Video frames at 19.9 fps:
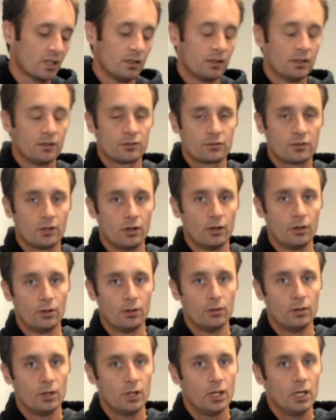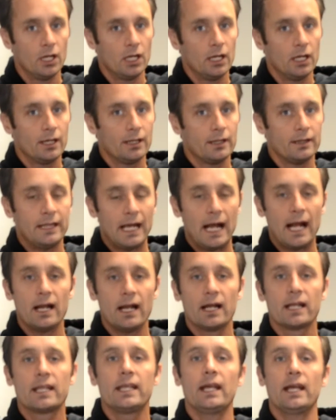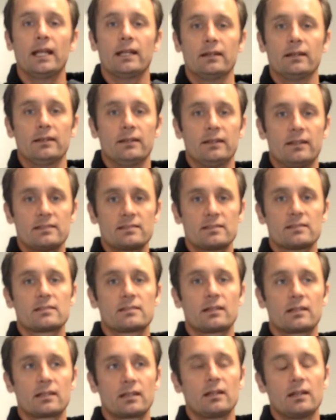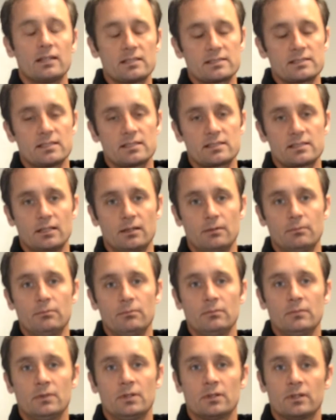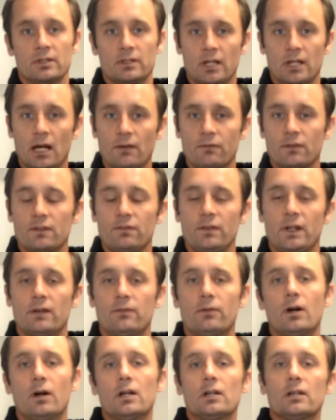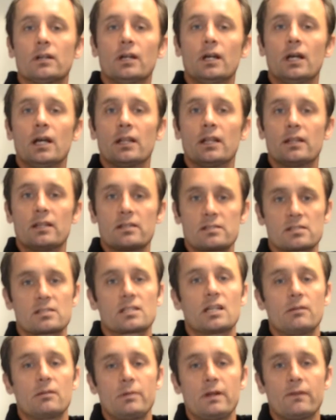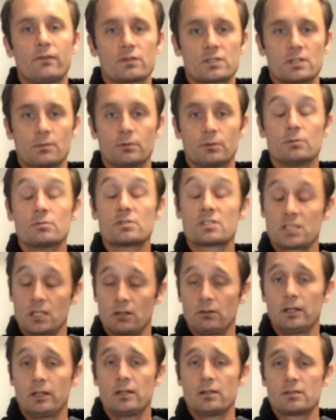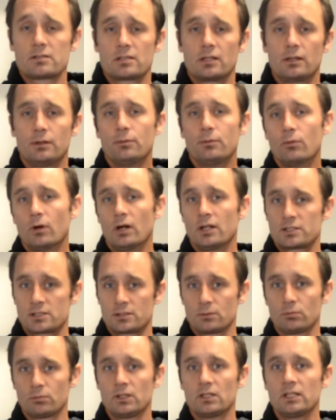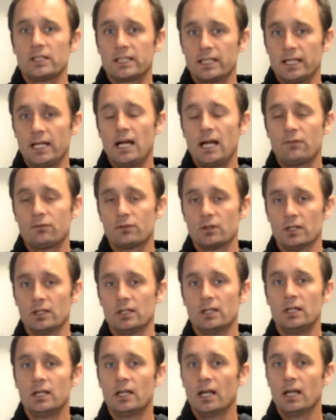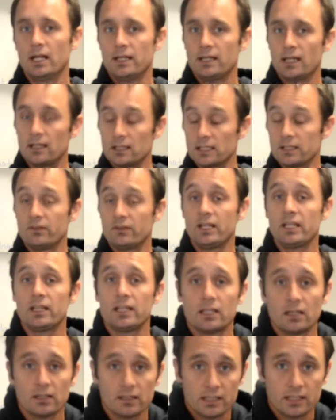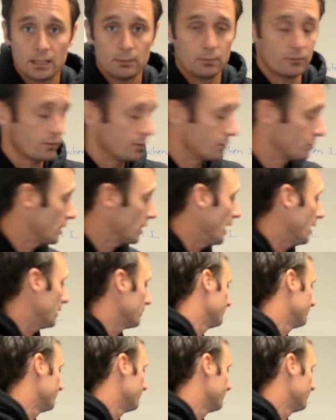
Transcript: So that, again, this is a system not for the faint of heart. This is going to be for someone who's serious and who wants to really get after it and not leave anything on the table for the track.